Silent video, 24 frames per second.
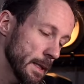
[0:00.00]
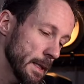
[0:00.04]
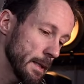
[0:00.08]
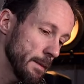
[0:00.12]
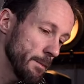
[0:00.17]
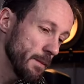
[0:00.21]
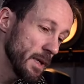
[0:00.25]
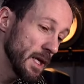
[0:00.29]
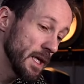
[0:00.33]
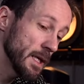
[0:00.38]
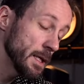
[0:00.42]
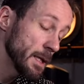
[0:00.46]

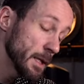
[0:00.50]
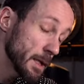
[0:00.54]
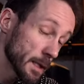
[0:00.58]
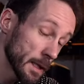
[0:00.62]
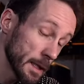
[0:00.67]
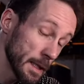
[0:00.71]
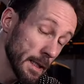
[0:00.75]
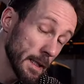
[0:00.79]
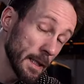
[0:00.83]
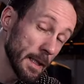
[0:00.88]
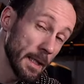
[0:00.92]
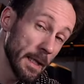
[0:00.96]

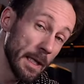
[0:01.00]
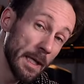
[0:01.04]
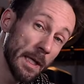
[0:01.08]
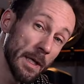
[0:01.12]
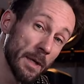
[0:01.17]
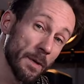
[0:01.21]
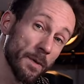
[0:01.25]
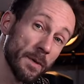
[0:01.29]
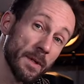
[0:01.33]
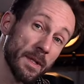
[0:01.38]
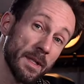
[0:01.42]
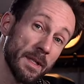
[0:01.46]
immediately
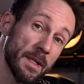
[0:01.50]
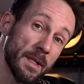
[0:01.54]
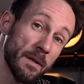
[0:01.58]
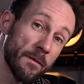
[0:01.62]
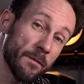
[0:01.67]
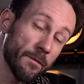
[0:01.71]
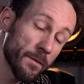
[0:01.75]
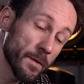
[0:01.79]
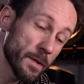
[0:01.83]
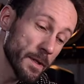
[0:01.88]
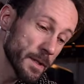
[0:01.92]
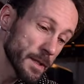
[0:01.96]
hear the
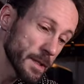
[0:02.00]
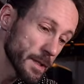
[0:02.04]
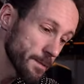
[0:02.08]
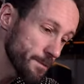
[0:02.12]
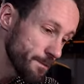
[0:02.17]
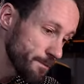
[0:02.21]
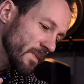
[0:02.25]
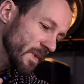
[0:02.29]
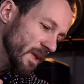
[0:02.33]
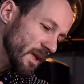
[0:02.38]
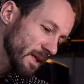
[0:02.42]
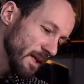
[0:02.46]
difference
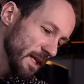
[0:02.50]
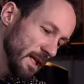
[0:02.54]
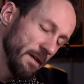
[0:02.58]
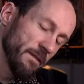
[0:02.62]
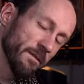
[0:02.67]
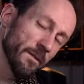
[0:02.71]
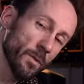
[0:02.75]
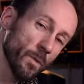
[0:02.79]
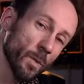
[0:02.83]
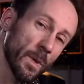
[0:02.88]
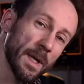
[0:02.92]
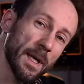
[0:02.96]

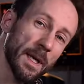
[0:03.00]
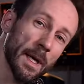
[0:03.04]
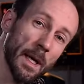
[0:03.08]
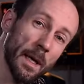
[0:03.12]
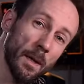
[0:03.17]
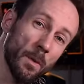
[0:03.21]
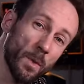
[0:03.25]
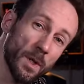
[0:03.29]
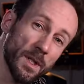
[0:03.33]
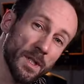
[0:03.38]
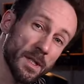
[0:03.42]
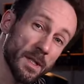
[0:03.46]
even when
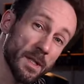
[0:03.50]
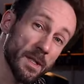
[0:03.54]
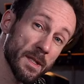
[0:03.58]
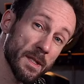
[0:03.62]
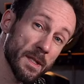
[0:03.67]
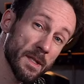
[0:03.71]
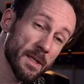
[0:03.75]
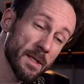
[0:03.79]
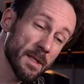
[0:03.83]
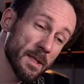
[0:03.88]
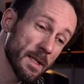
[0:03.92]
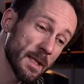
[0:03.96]
I
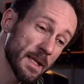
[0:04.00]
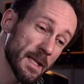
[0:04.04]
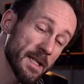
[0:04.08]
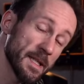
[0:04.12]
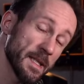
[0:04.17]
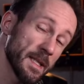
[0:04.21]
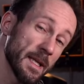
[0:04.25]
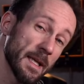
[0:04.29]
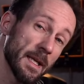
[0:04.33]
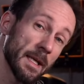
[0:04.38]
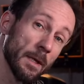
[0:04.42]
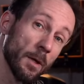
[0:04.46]
was
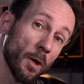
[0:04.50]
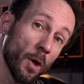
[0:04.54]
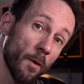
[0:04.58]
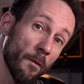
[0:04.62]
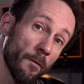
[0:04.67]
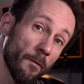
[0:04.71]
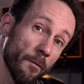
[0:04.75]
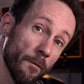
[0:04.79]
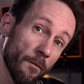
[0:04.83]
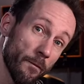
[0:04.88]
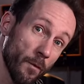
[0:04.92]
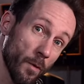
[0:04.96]
listening
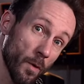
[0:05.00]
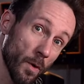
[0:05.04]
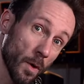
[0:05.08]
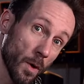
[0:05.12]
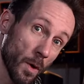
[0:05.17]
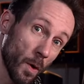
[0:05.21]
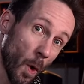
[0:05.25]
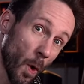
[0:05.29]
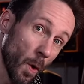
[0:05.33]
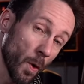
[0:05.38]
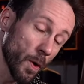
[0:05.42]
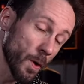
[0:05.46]
for a
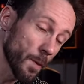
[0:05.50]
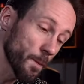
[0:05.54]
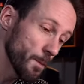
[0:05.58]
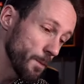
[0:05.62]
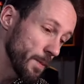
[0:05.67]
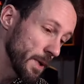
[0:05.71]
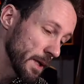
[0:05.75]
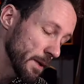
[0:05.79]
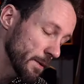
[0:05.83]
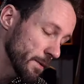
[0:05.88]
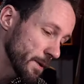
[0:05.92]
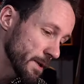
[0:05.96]
longer
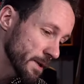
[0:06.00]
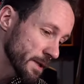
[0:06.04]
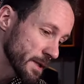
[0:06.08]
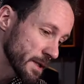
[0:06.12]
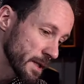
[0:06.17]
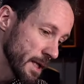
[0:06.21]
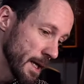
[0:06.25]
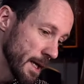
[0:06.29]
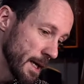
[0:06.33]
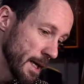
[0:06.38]
period